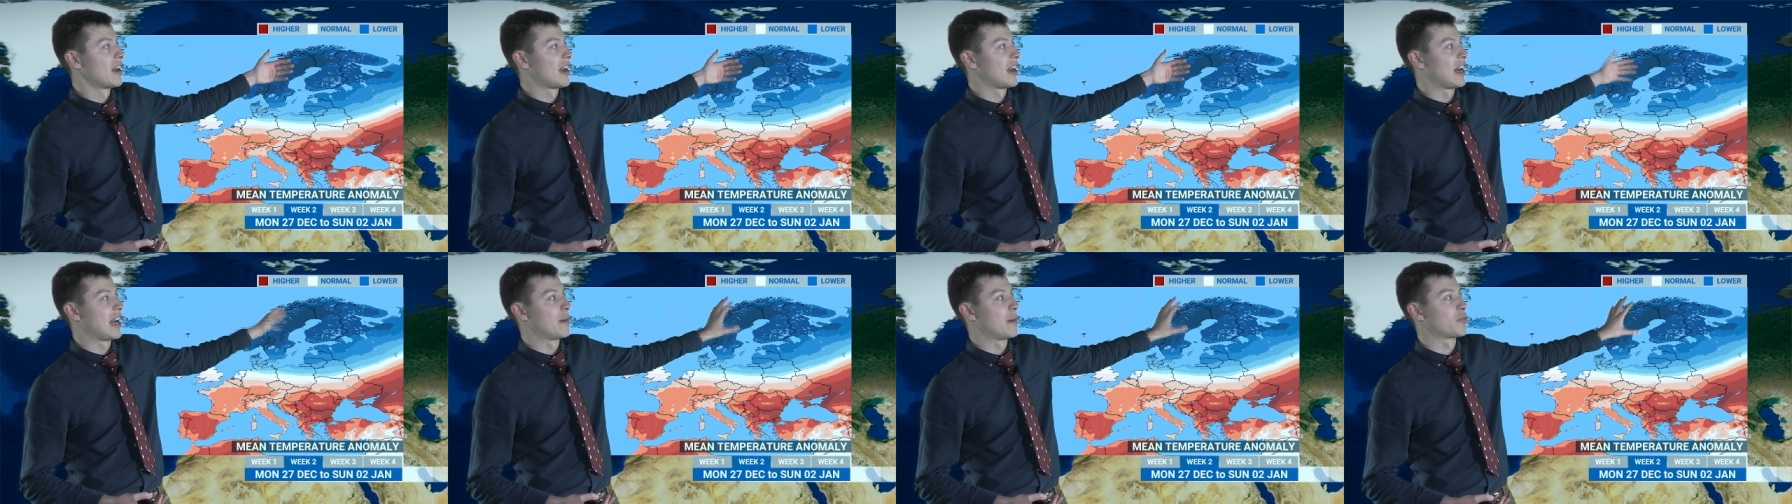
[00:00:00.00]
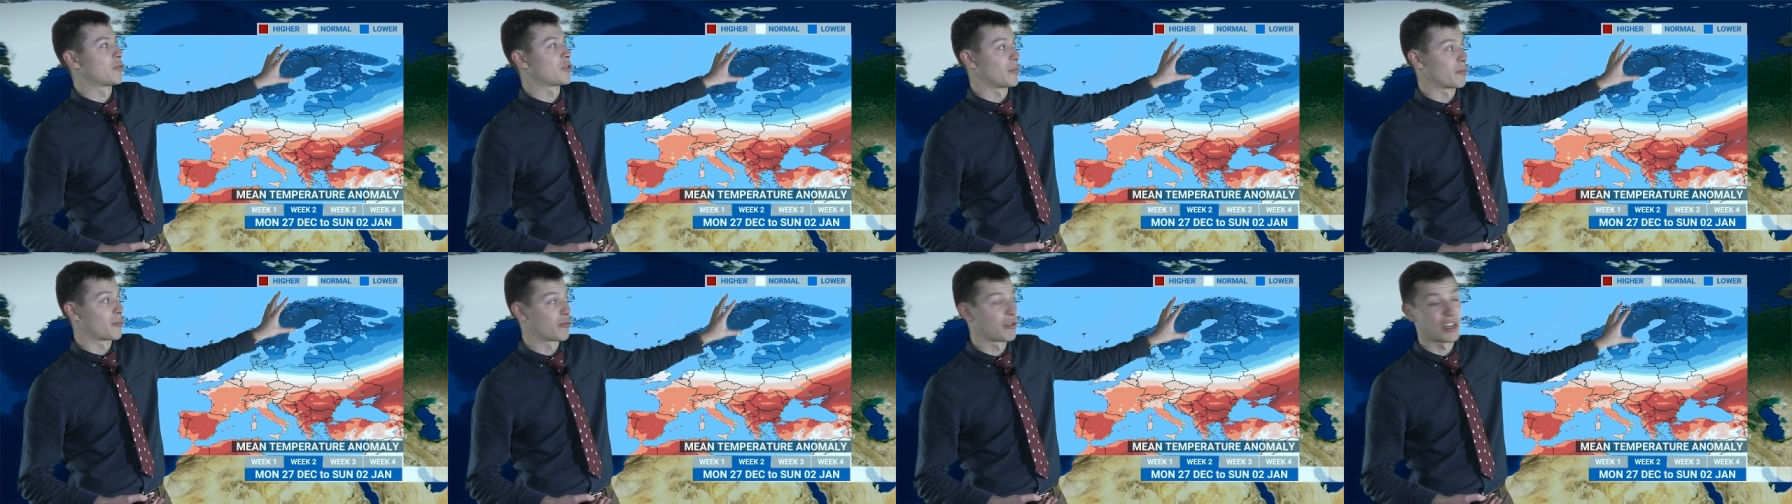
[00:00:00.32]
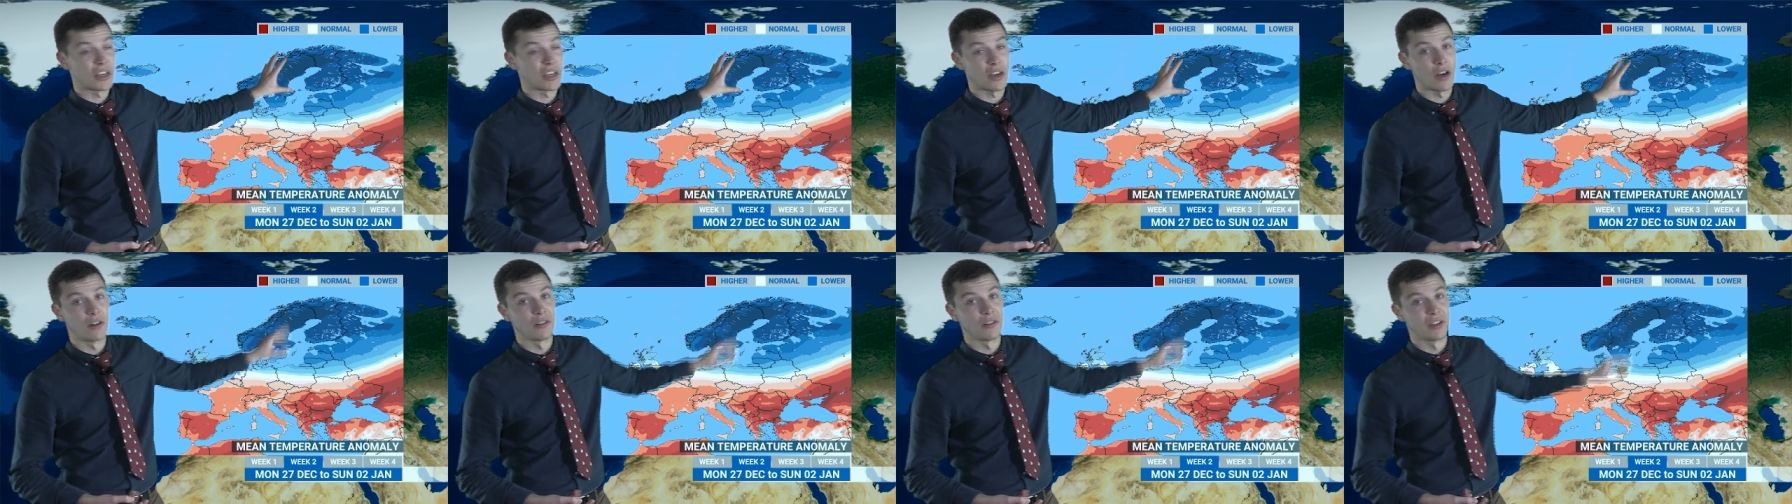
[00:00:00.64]
and some
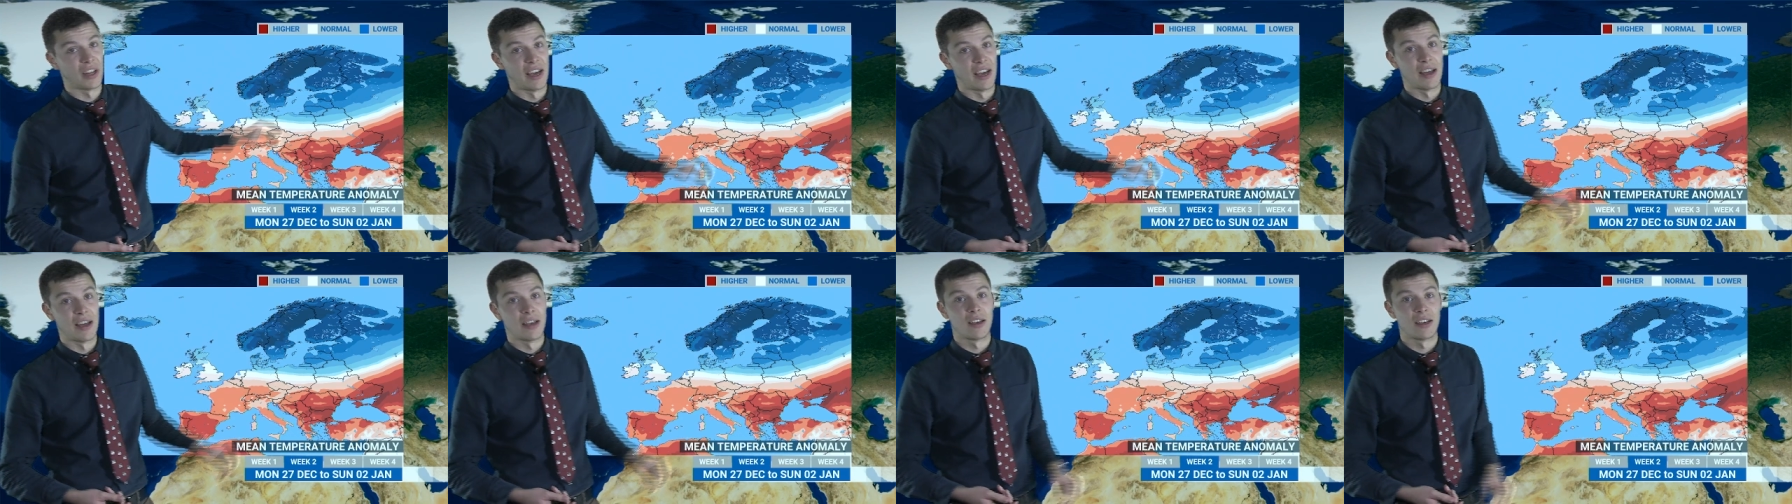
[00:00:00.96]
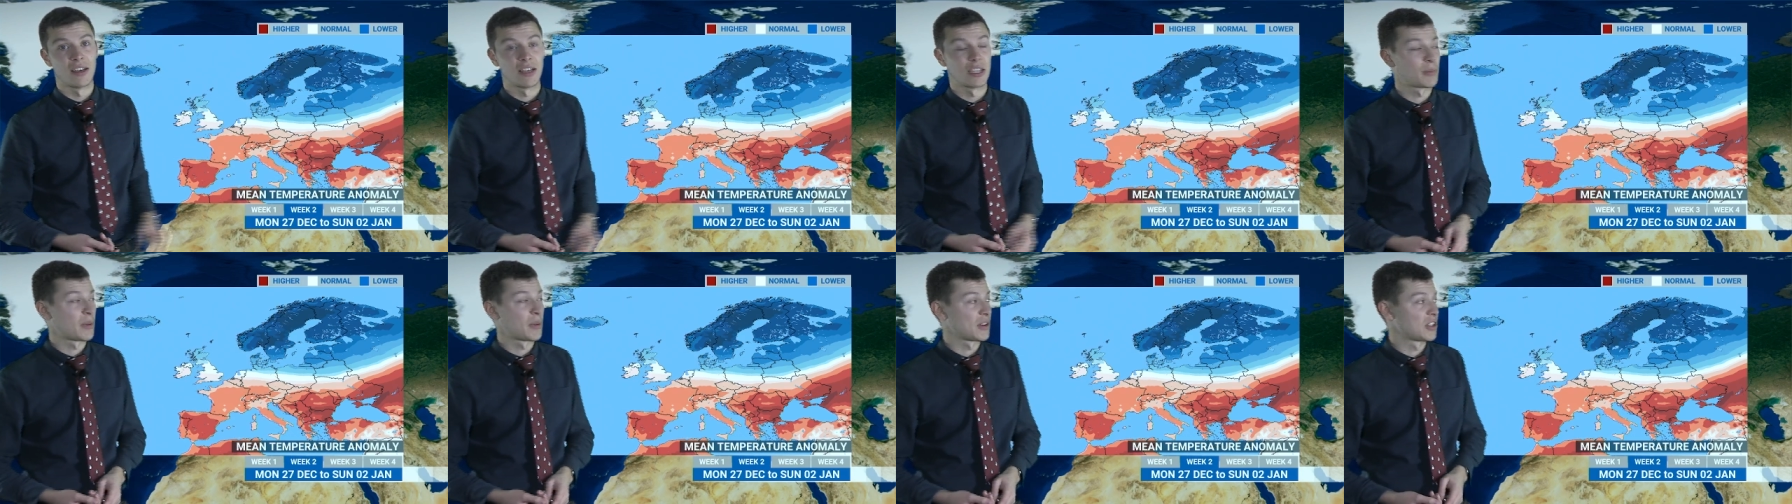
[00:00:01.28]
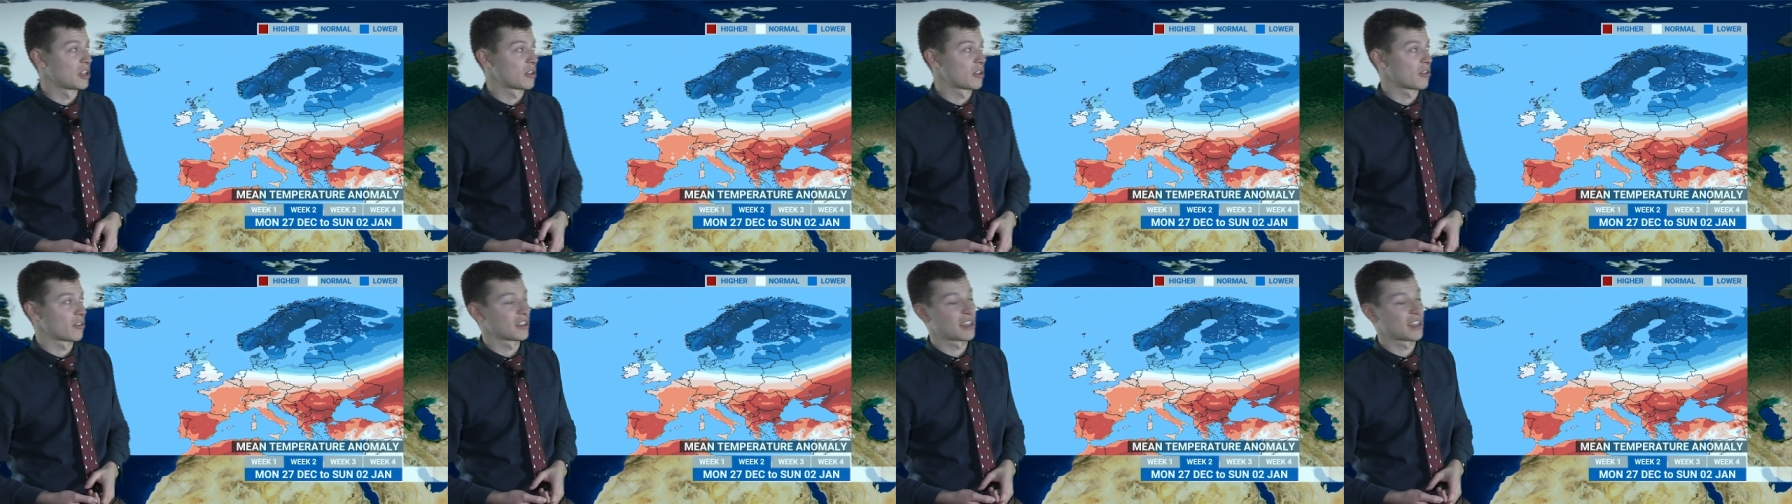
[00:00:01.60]
pretty cold air,
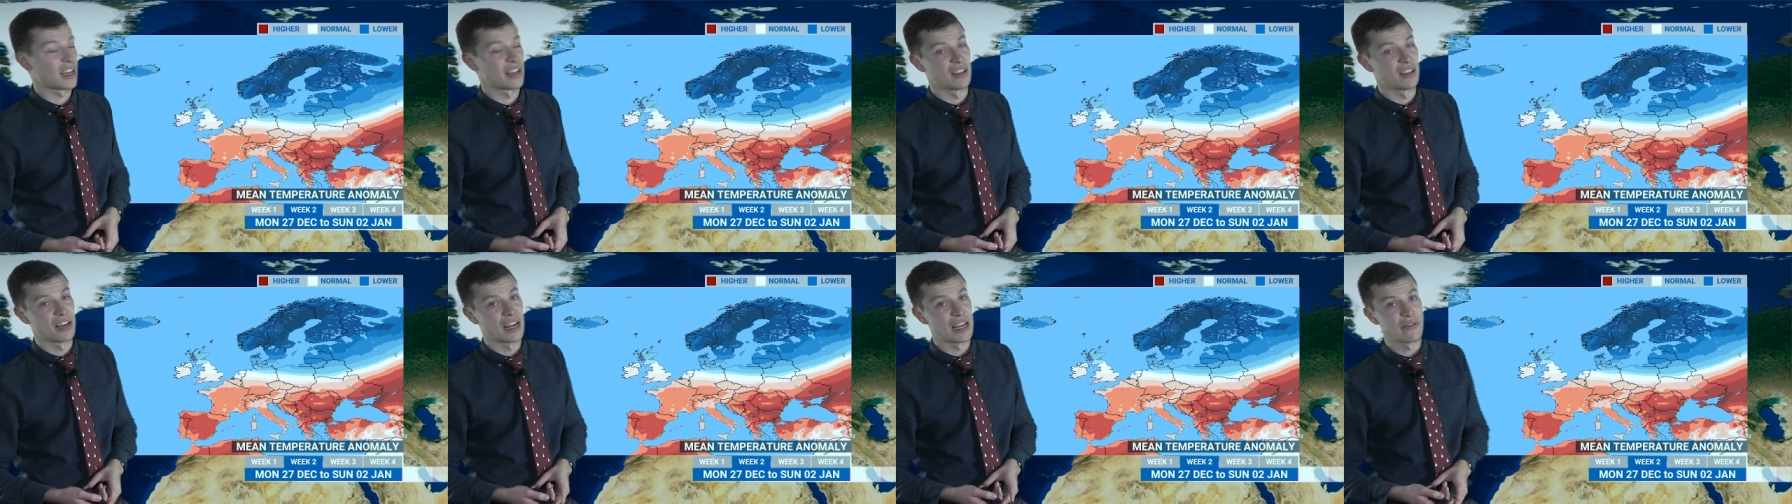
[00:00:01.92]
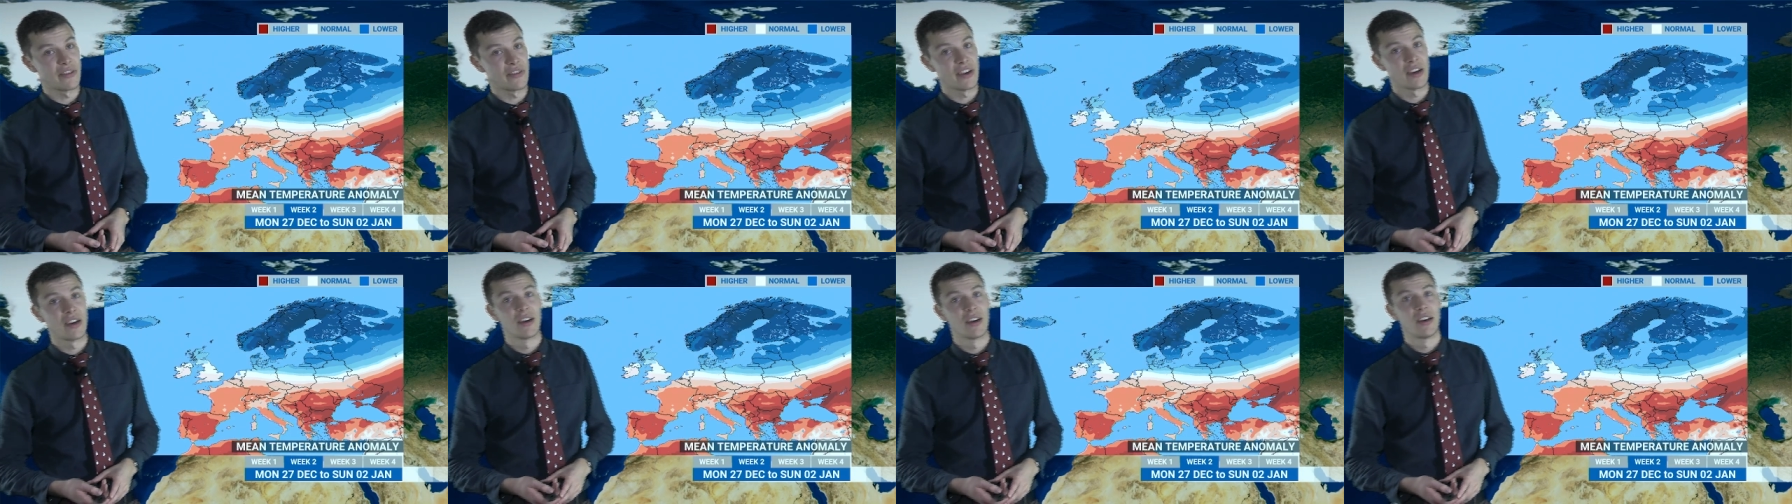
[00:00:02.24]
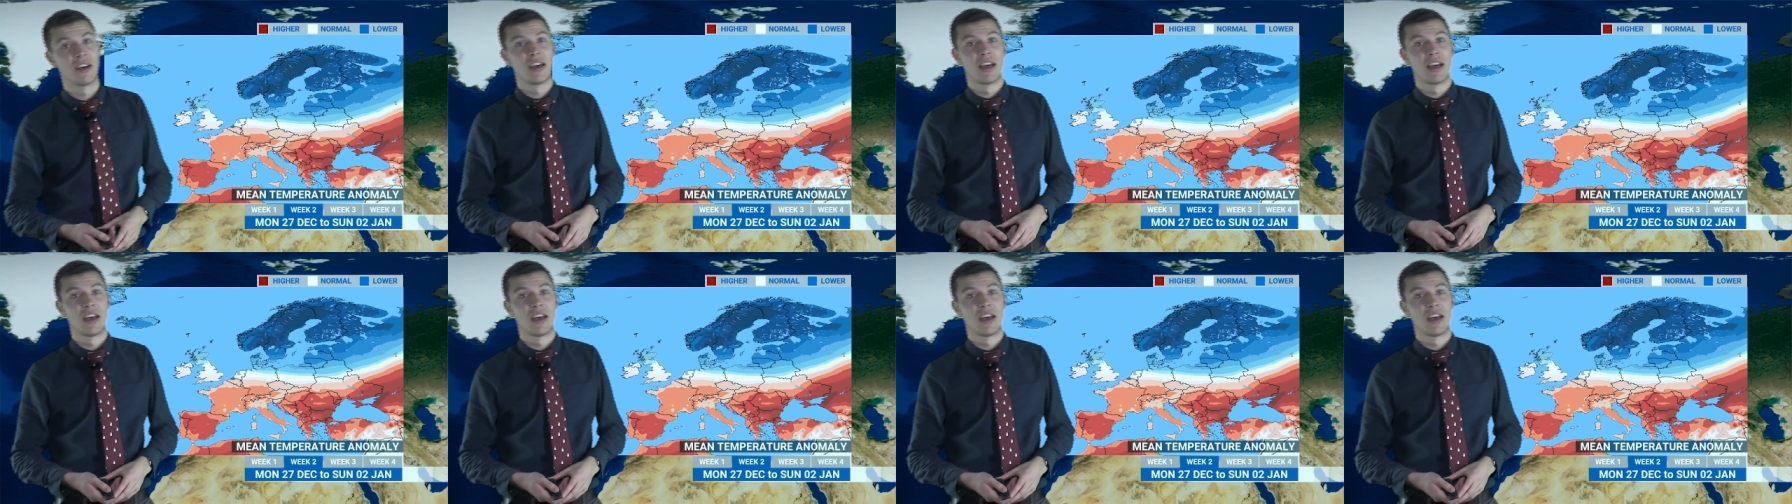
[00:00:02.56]
especially across Scandinavia,